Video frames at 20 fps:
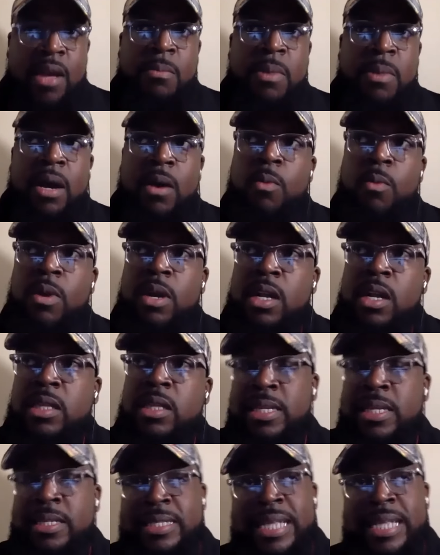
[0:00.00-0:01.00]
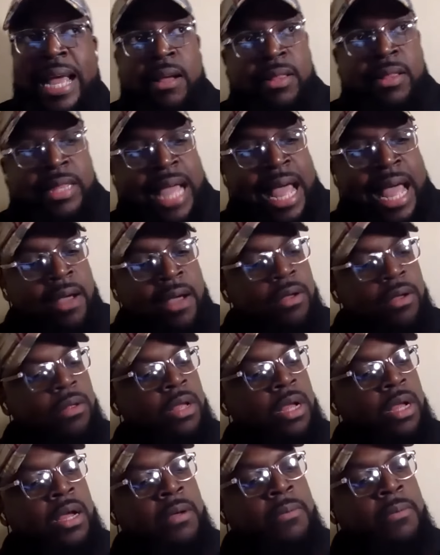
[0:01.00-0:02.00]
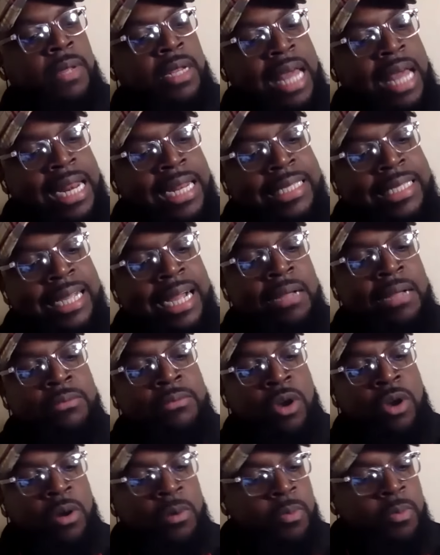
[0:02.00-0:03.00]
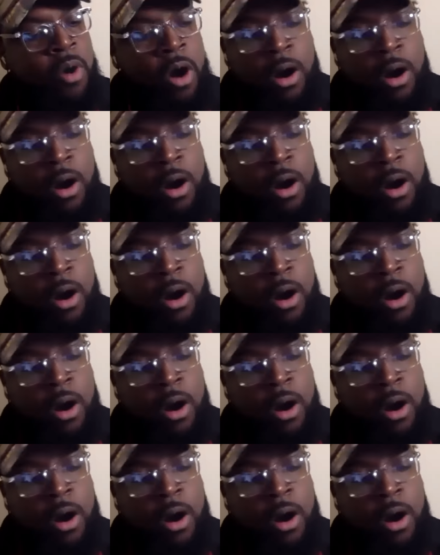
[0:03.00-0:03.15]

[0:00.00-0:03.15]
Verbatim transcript: But one of the things that that um, a lot of times are,